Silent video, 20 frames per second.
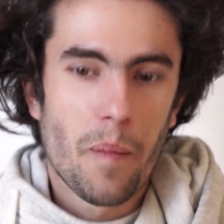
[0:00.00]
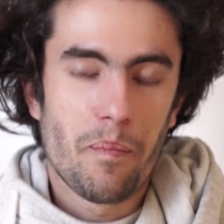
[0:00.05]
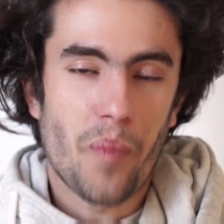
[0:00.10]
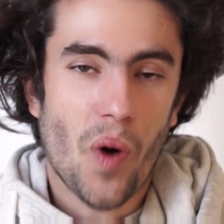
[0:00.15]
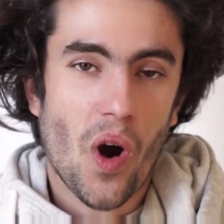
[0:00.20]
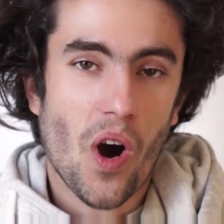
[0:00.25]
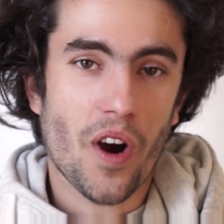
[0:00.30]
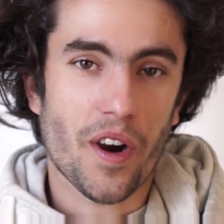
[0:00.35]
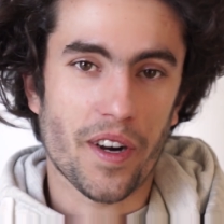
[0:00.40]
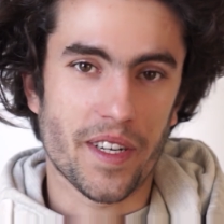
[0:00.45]

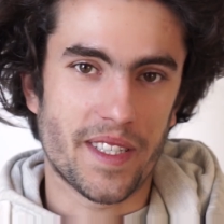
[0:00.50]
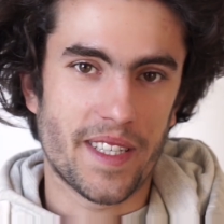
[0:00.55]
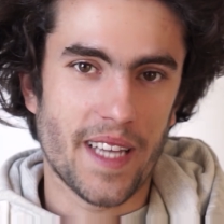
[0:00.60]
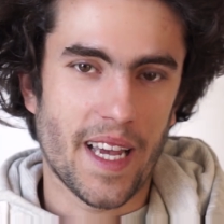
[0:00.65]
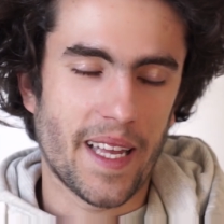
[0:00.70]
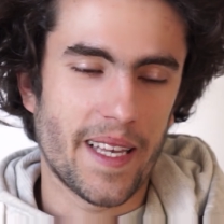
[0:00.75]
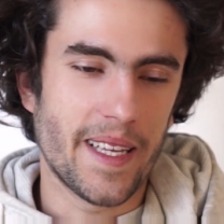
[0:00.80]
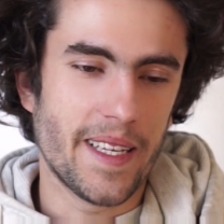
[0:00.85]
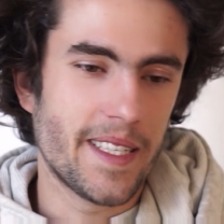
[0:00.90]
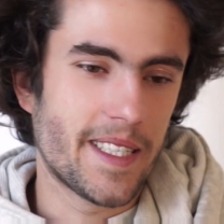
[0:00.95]
part,
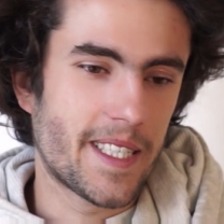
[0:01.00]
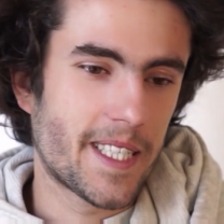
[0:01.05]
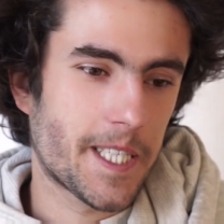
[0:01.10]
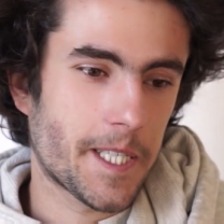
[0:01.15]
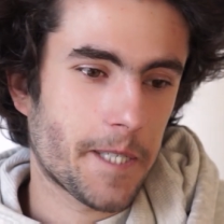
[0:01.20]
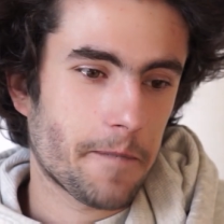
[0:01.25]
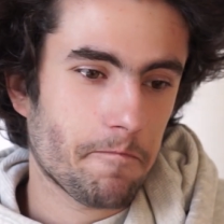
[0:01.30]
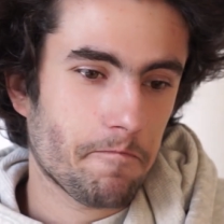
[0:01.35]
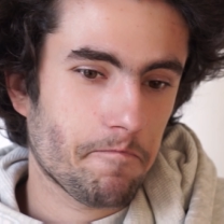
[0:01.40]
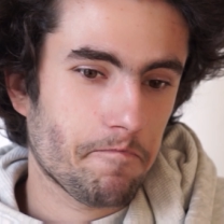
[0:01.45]
that
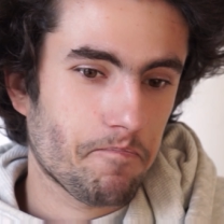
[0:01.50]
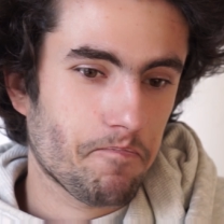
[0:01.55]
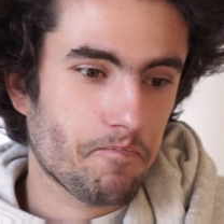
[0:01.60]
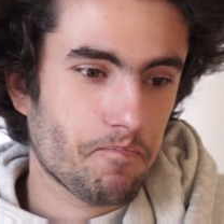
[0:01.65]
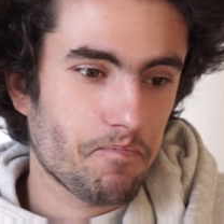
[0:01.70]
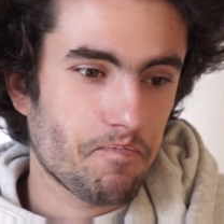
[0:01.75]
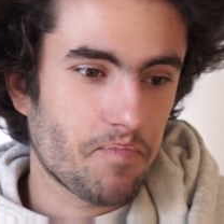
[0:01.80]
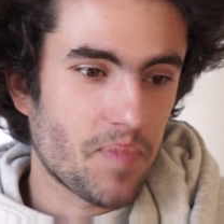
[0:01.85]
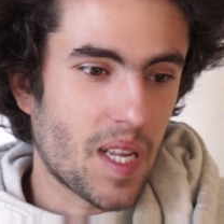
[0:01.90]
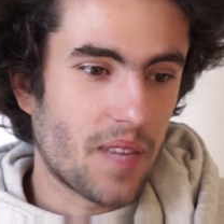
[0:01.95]
is
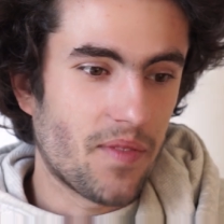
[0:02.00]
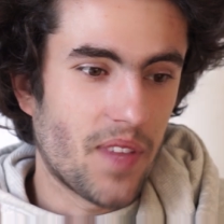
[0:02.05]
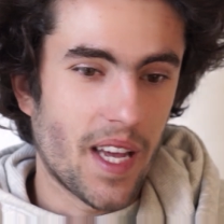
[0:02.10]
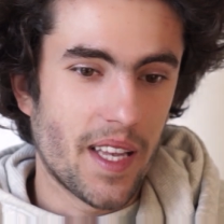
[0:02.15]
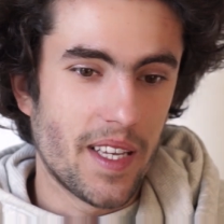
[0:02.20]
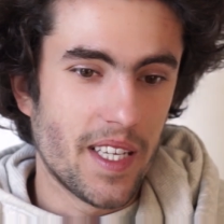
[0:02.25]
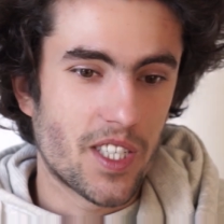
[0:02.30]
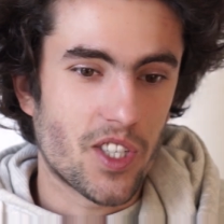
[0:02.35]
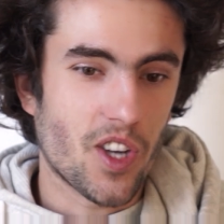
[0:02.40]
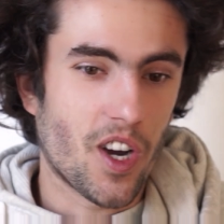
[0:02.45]

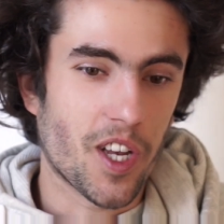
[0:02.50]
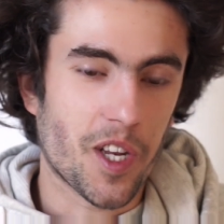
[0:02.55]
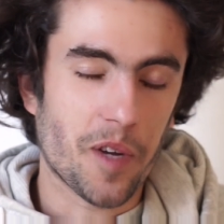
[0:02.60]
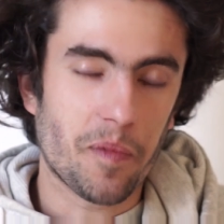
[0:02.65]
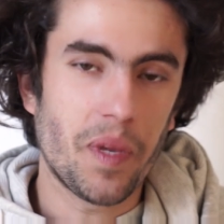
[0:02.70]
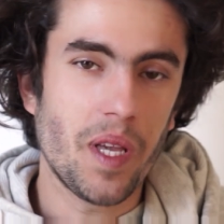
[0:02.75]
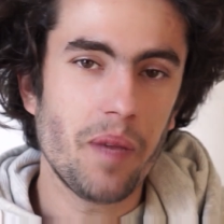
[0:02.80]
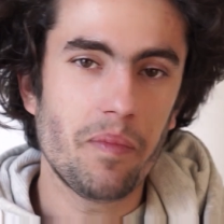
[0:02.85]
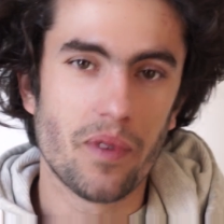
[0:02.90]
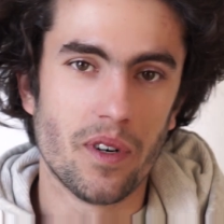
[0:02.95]
other
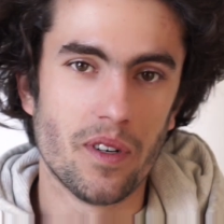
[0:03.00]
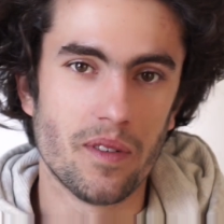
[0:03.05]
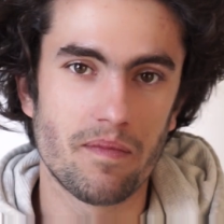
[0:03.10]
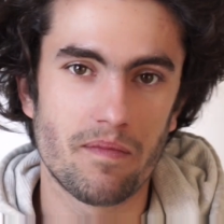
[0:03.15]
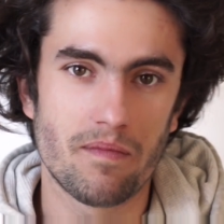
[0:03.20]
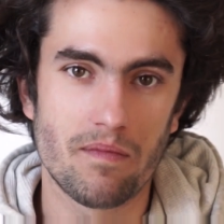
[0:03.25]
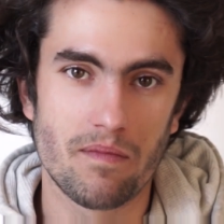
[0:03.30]
people.